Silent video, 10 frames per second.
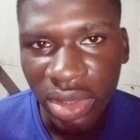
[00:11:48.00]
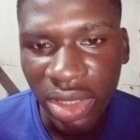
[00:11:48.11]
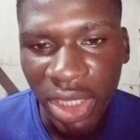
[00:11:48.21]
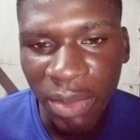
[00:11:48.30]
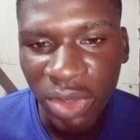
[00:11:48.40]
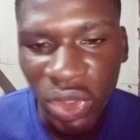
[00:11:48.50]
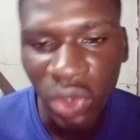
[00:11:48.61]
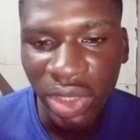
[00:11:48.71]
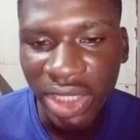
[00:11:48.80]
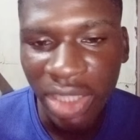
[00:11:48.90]
keep
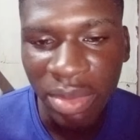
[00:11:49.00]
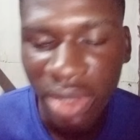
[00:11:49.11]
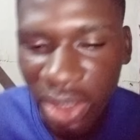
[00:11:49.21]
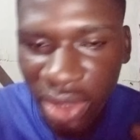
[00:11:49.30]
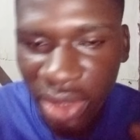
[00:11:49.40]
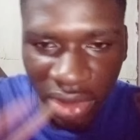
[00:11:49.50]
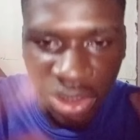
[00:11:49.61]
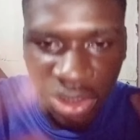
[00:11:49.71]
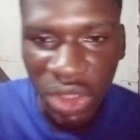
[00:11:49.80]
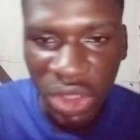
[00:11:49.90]
storing them in the
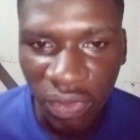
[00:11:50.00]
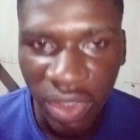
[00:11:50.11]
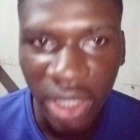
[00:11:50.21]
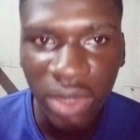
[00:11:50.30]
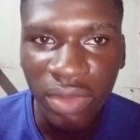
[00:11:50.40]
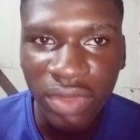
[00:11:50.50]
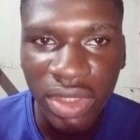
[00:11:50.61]
shelf kind of